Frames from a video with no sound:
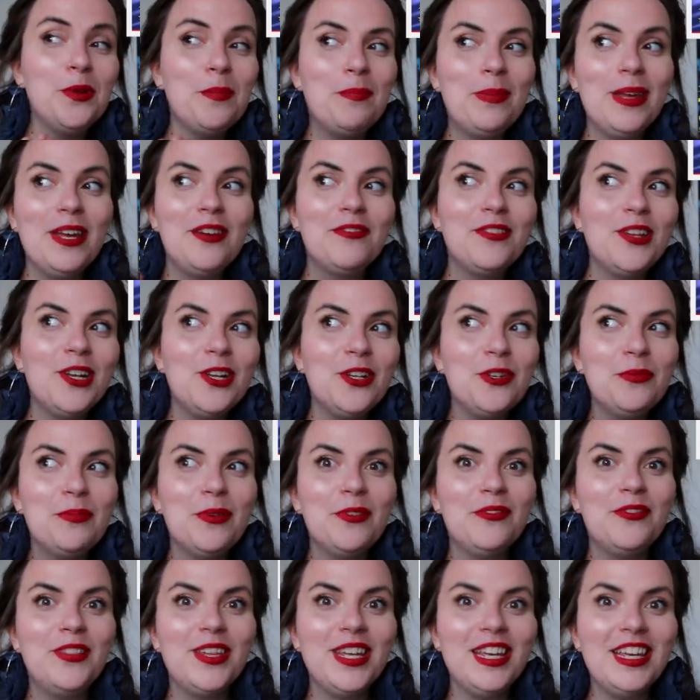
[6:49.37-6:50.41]
to a bit of the loop
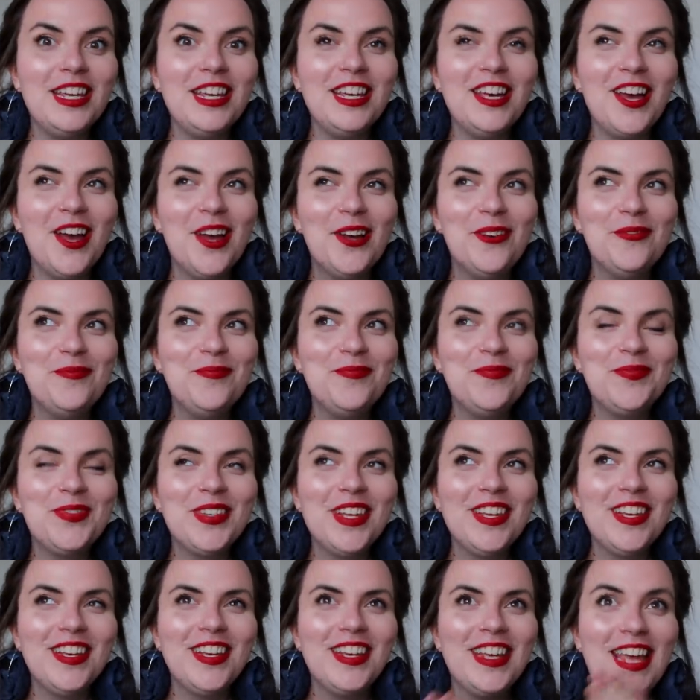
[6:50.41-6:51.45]
of the
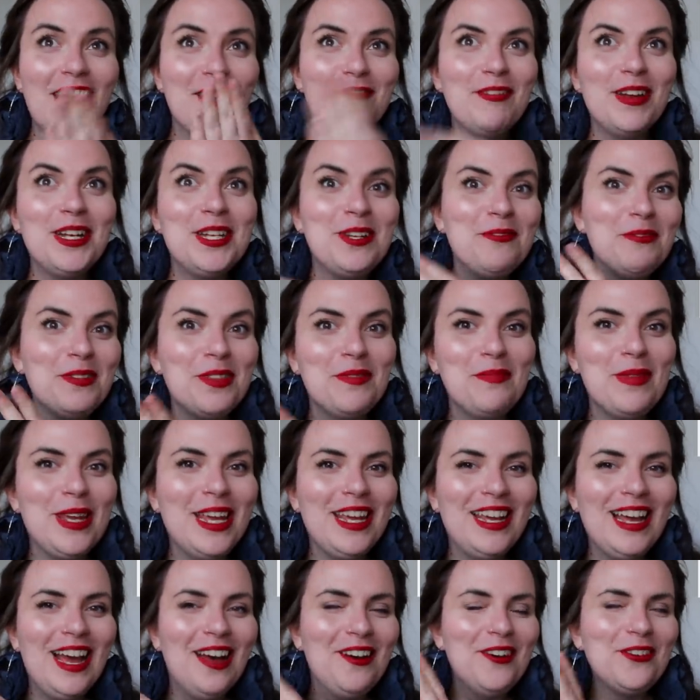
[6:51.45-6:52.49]
Get Ready With
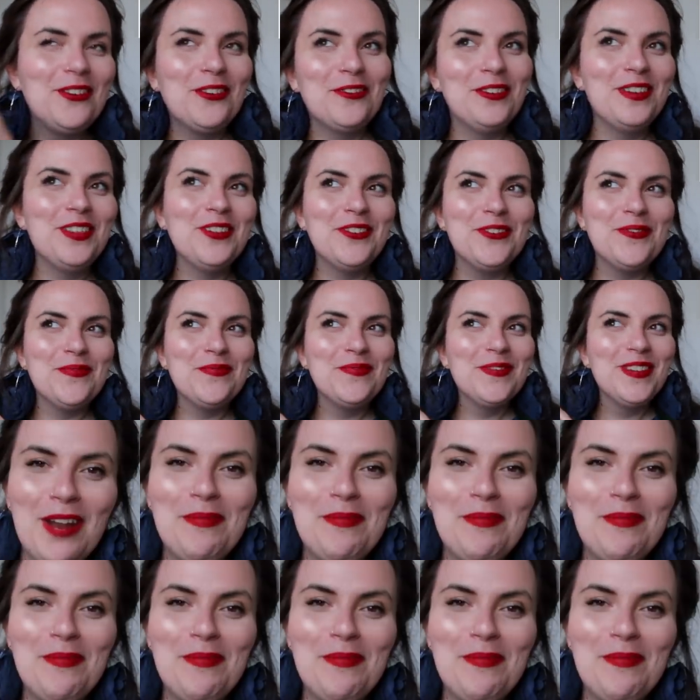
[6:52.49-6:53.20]
Me algorithm,